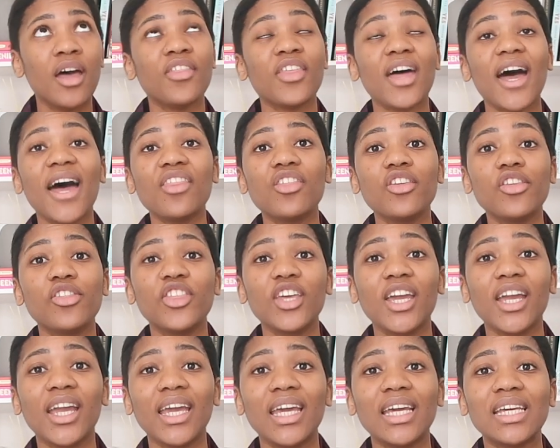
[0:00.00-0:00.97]
The other
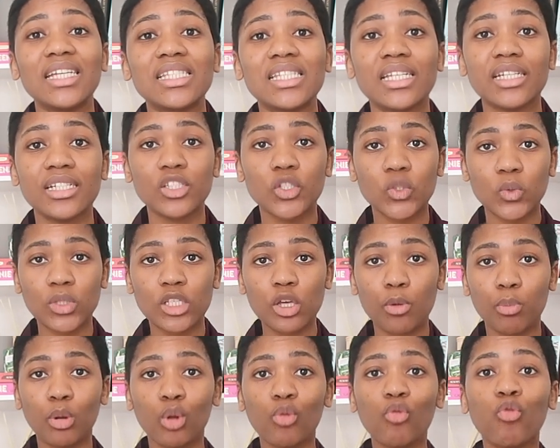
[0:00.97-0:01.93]
thing is it is
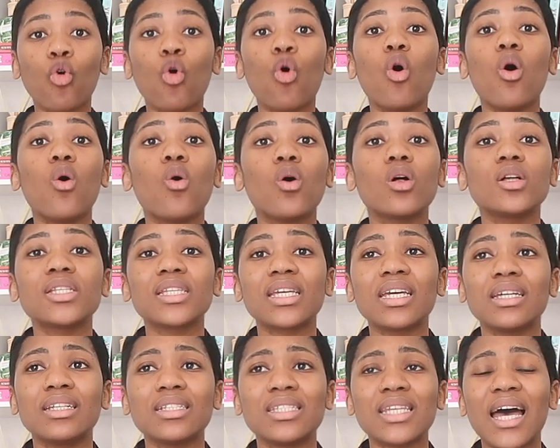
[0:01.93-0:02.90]
suitable for all
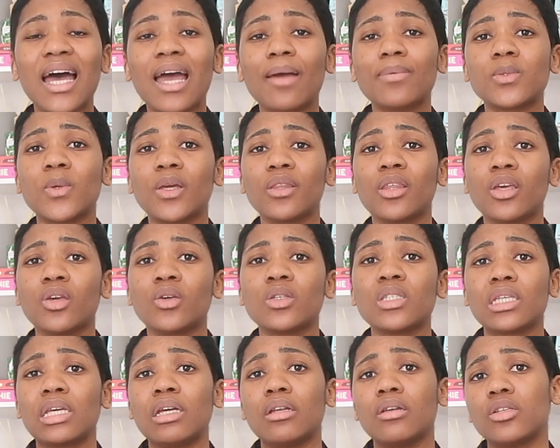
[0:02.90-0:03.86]
skin types, whether your
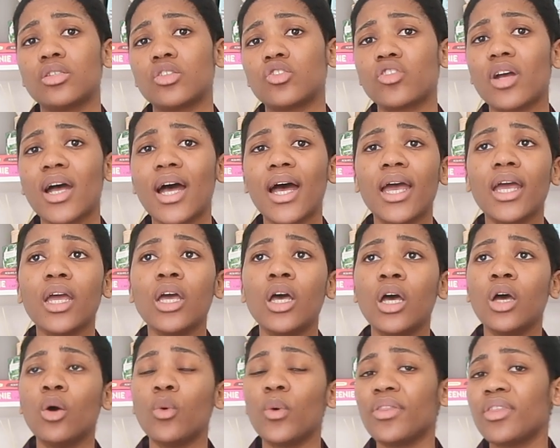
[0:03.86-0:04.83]
skin is dry,
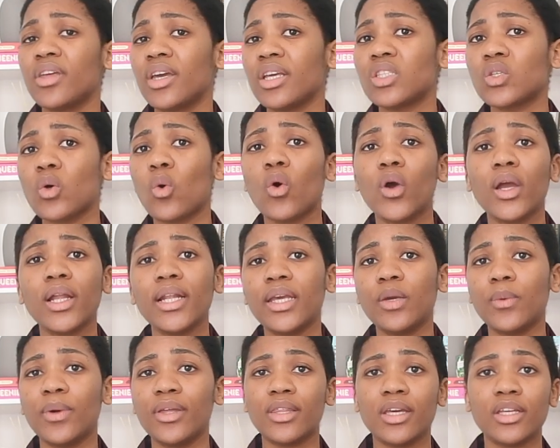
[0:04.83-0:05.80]
whether it's
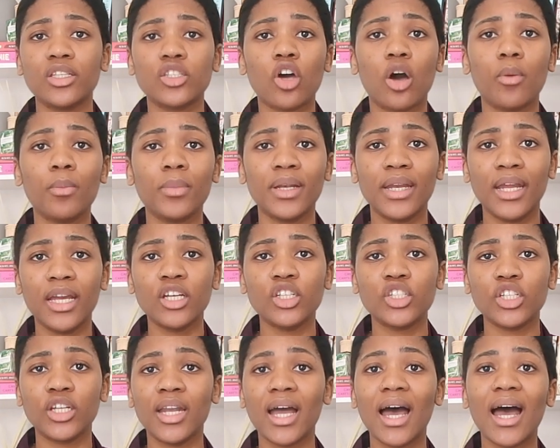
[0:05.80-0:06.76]
oily, whether it's
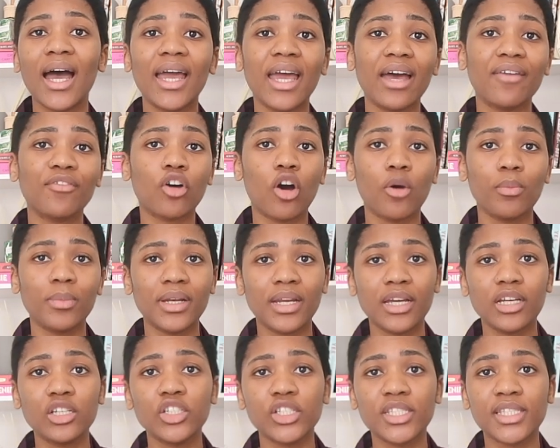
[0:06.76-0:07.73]
combination. I have
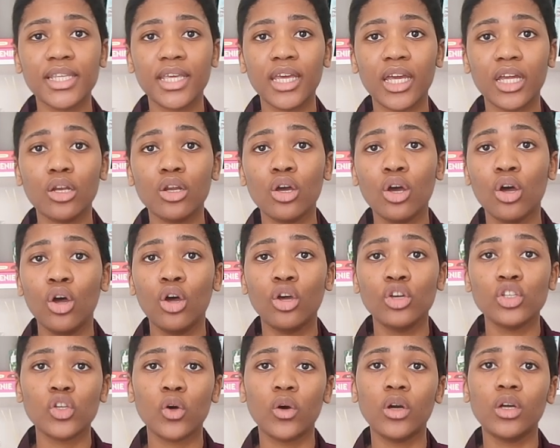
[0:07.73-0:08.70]
combination skin,
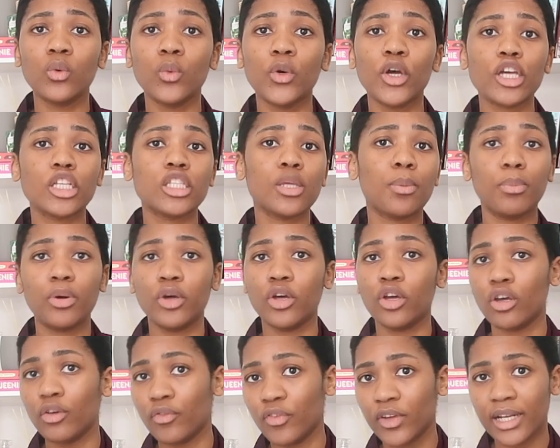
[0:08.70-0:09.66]
so it works
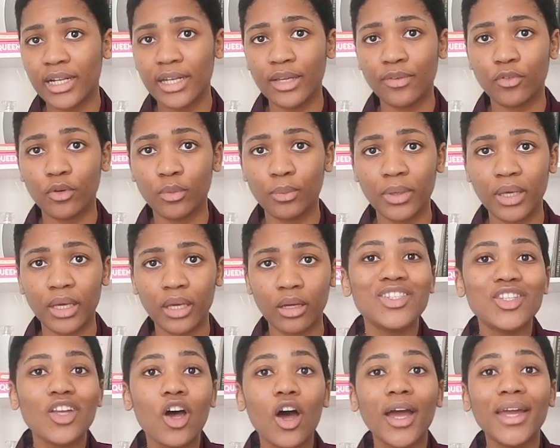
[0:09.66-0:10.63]
perfectly for me.
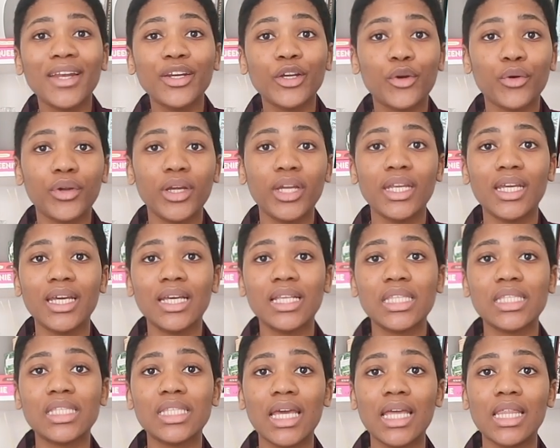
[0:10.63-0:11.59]
Star
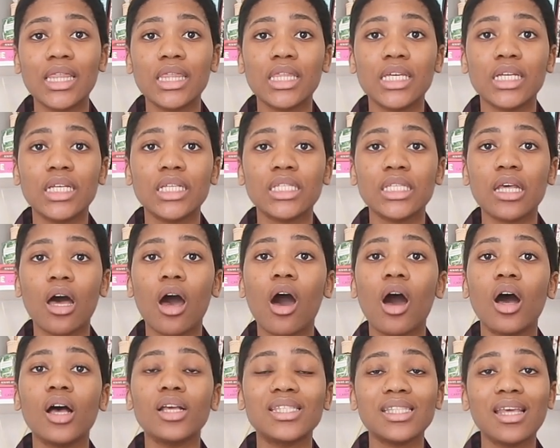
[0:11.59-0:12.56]
ingredients in this
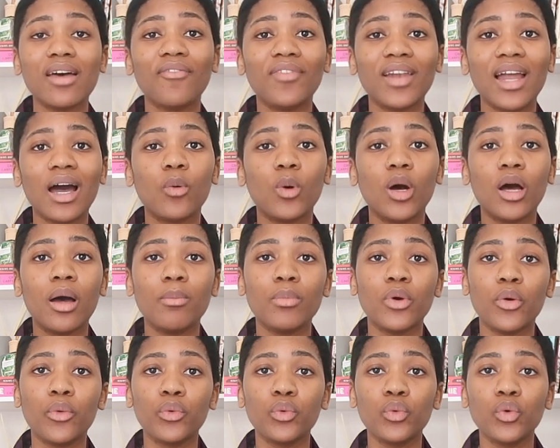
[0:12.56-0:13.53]
are safflower,
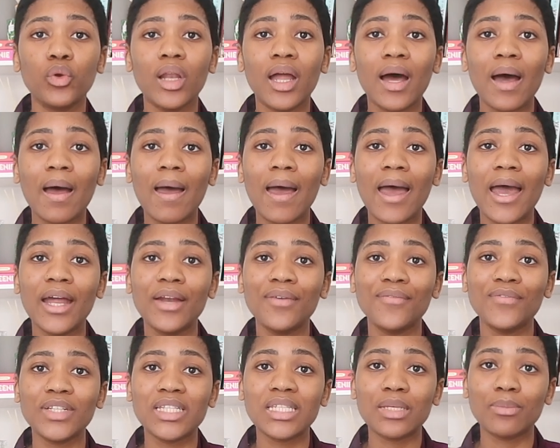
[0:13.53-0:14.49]
marula,
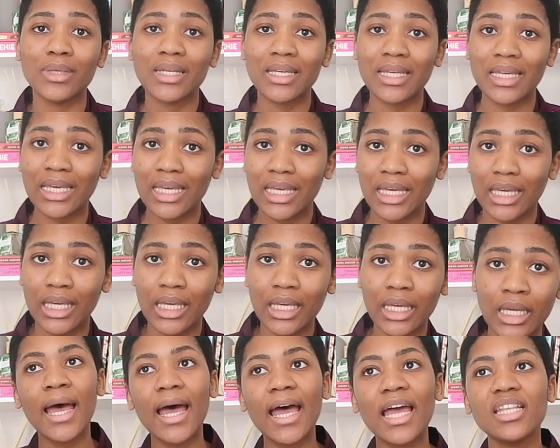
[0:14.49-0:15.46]
and vitamin
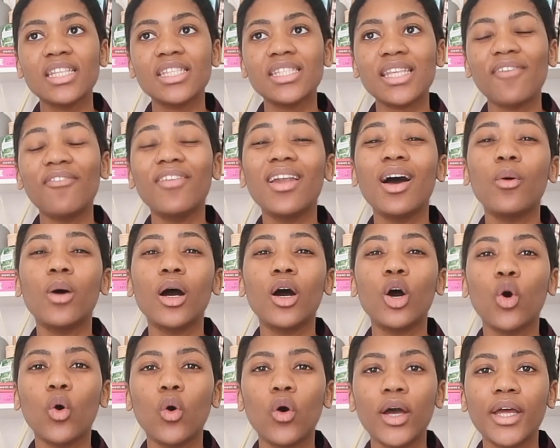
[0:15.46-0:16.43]
E. And
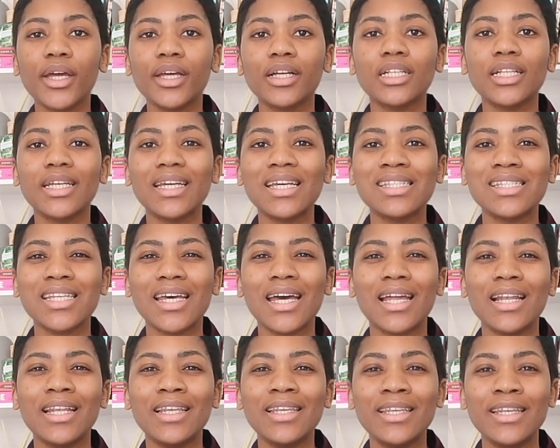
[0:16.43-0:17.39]
safflower oil is
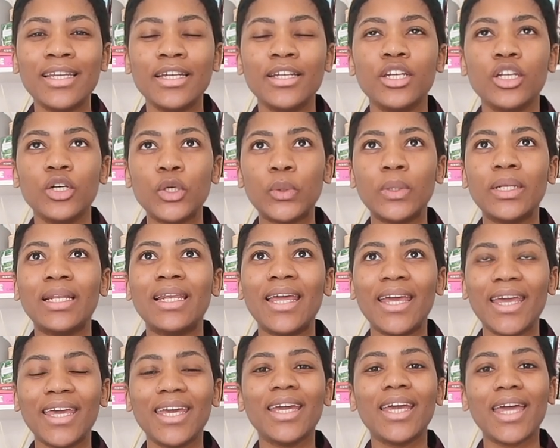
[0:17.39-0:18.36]
a
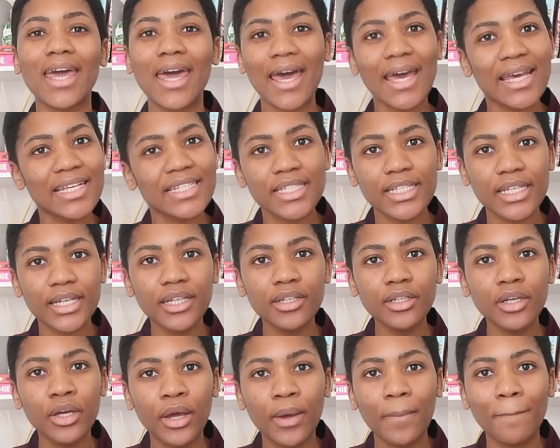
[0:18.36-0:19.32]
linoleic
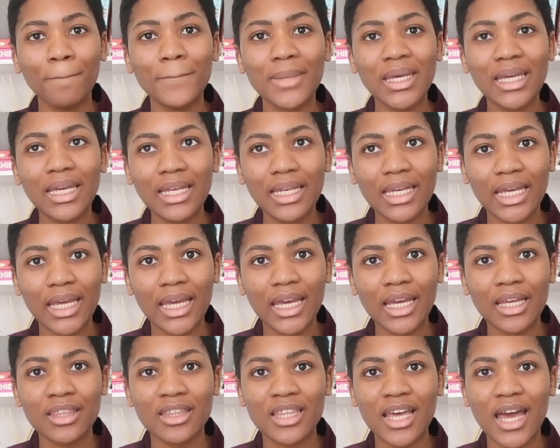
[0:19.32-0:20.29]
acid,
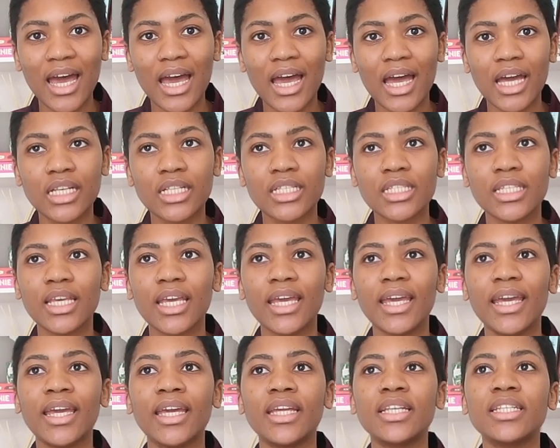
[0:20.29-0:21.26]
meaning that
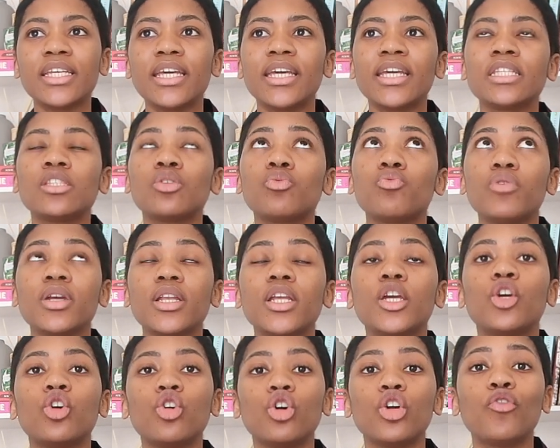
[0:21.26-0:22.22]
it is
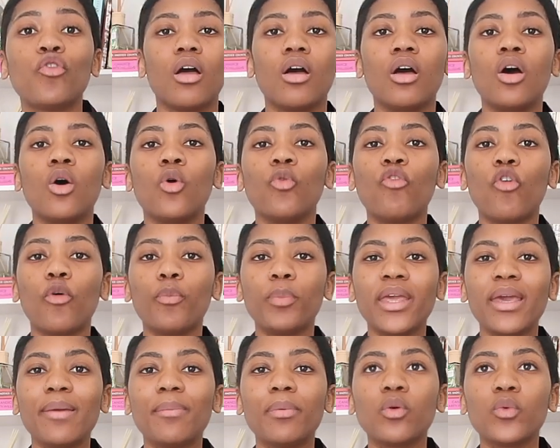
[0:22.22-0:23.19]
really good for
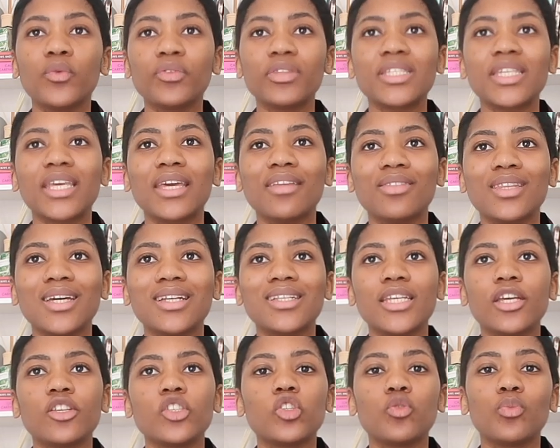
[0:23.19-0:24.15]
people with skin that
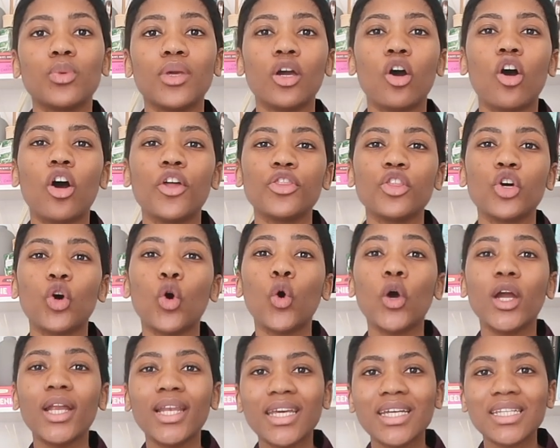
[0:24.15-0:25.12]
tends to be on the
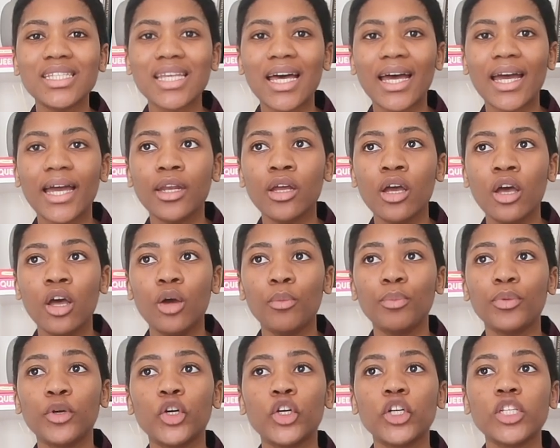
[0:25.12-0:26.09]
oilier side,
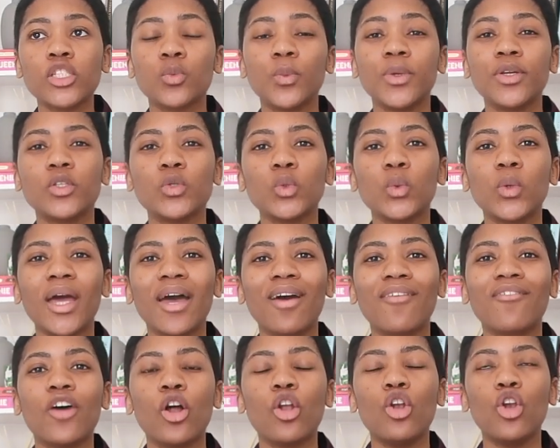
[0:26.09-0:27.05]
because we do
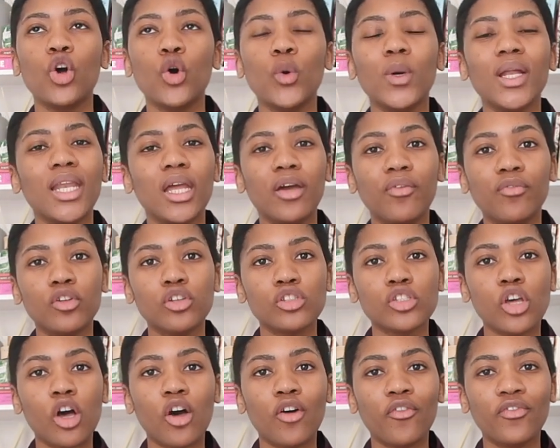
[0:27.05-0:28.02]
have lower
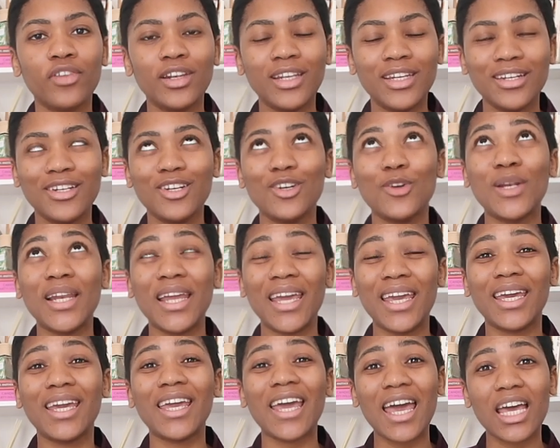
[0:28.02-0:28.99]
levels of
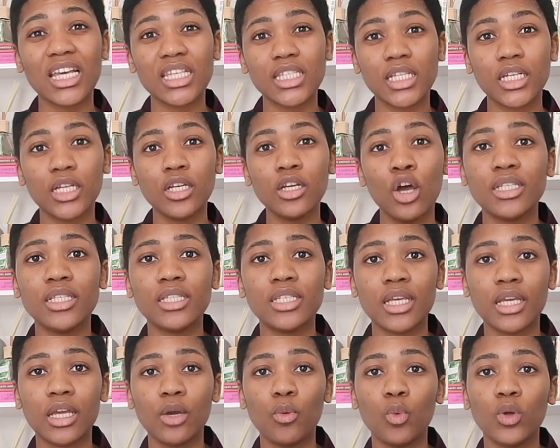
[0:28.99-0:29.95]
linoleic acid. This
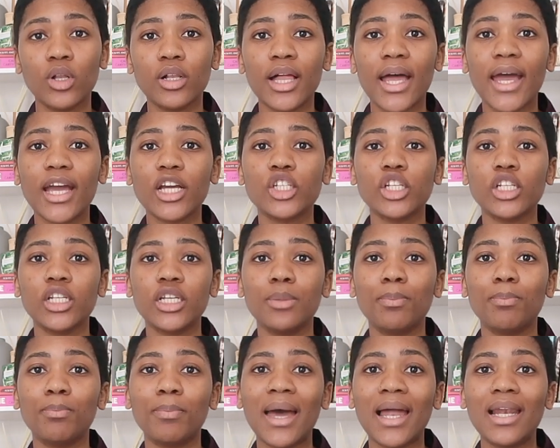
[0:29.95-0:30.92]
will
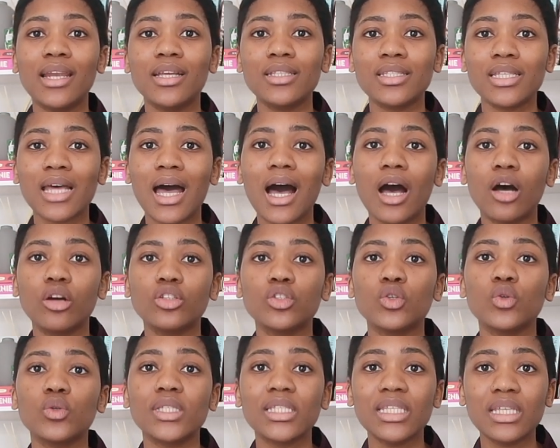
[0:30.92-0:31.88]
actually balance
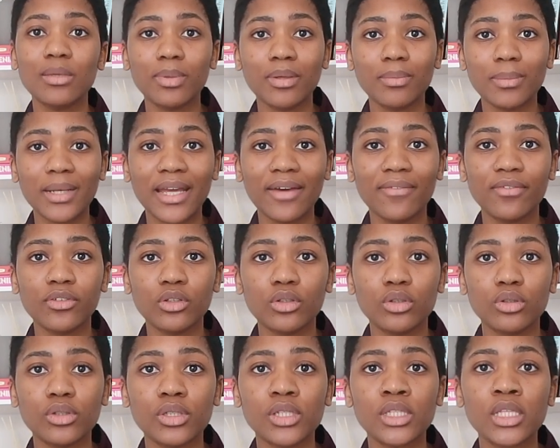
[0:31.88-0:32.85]
out your sebum
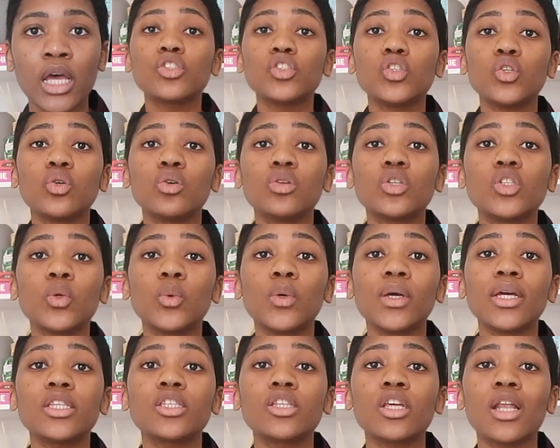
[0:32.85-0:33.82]
levels due to
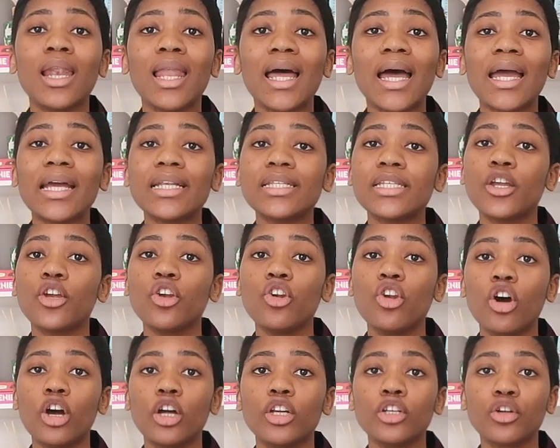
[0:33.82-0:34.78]
its light and
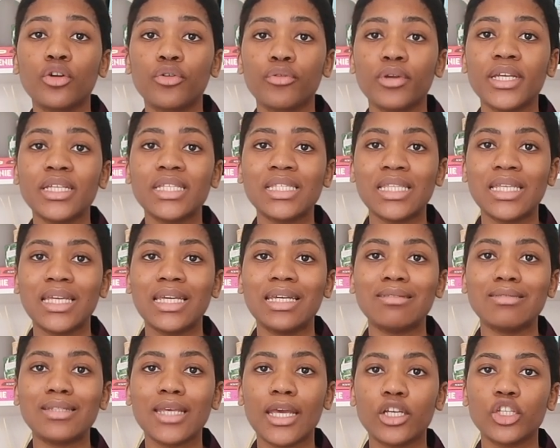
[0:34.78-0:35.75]

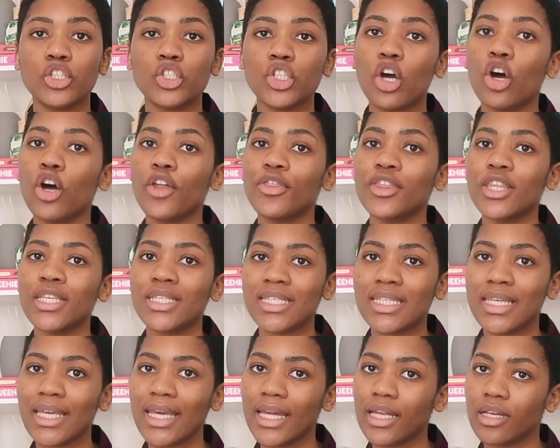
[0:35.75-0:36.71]
non-greasy texture on the
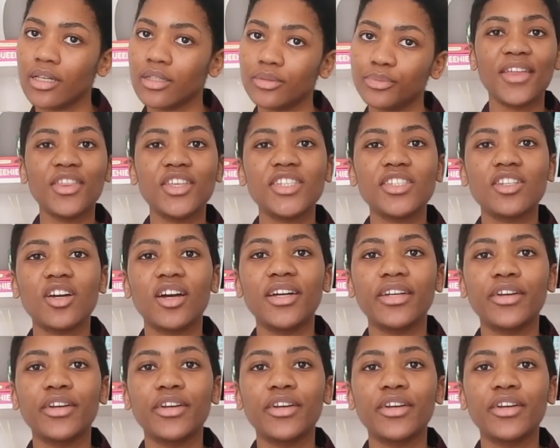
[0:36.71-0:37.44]
skin. Other star